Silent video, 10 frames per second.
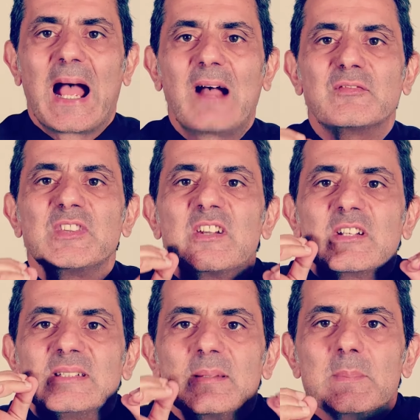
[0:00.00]
after
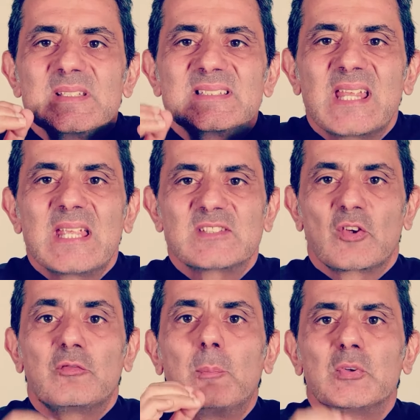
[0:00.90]
the mistakes
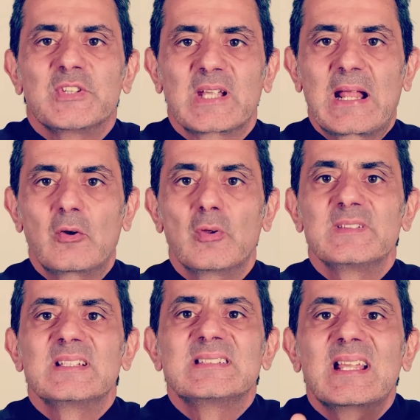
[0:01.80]
of Monte Carlo and
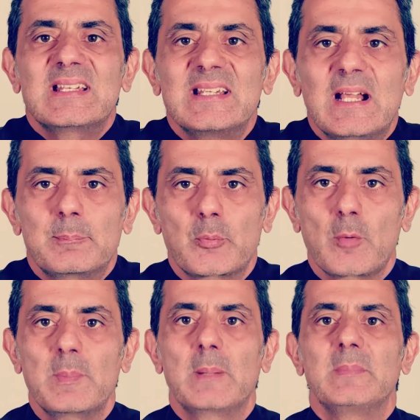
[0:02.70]
the technical
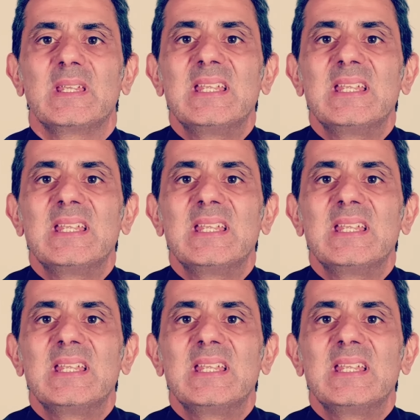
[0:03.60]
problem